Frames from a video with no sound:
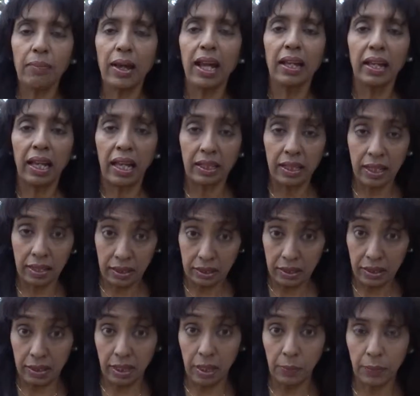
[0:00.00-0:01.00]
back, and then
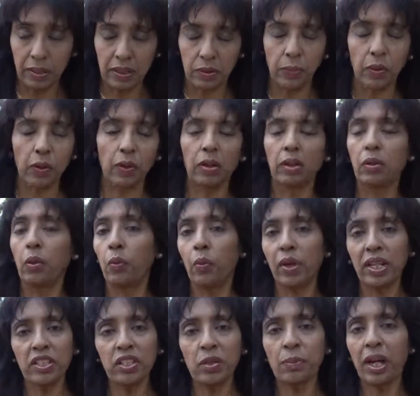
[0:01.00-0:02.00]
the slippers broke.
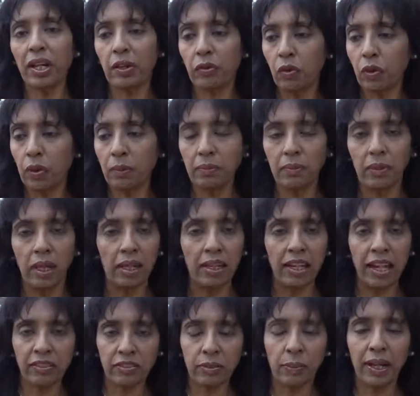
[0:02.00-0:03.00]
Went to my room,
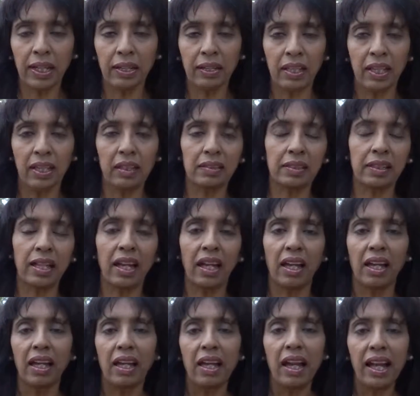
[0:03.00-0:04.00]
left my things there.
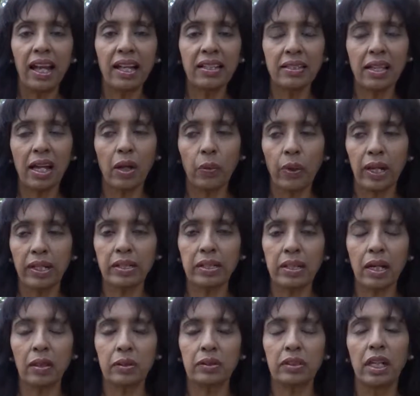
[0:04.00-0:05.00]
As I went
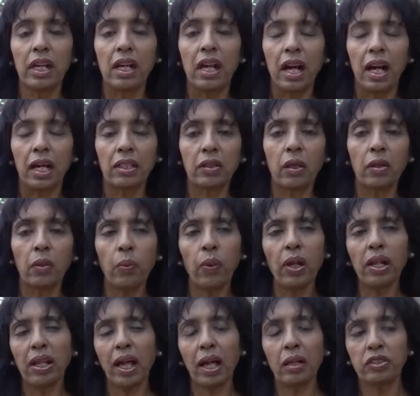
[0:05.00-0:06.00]
down, I thought,
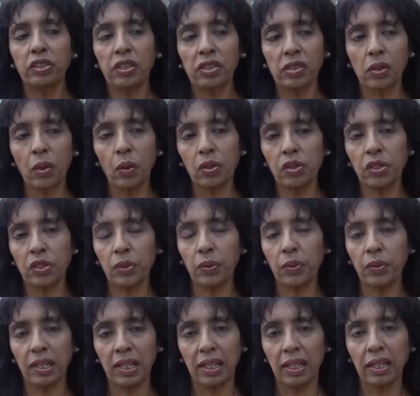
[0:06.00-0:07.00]
well, I'll just go
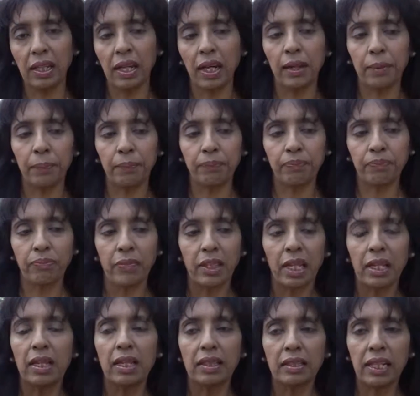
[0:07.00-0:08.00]
to the
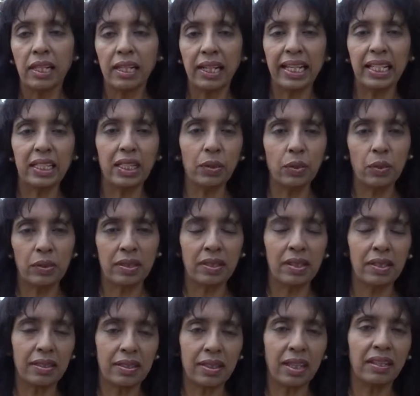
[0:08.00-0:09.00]
lady who
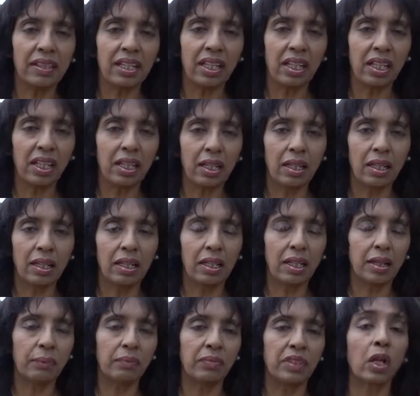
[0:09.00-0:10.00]
sits at the
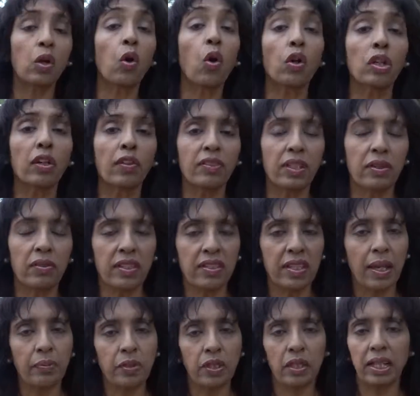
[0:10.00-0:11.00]
corner of the
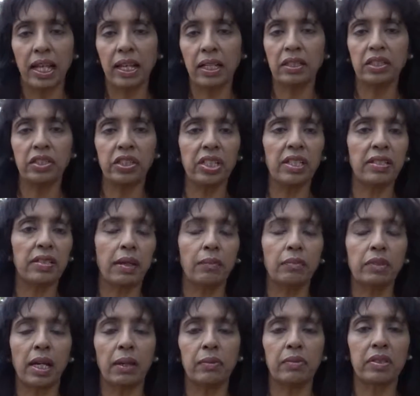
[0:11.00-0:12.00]
reception, and she
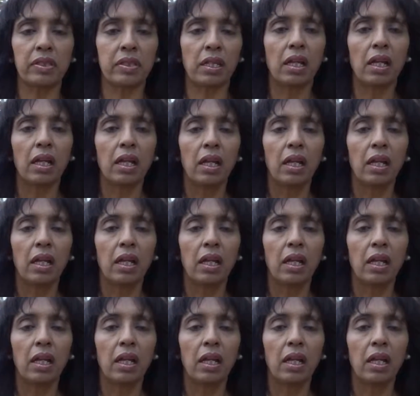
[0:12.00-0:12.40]
sometimes,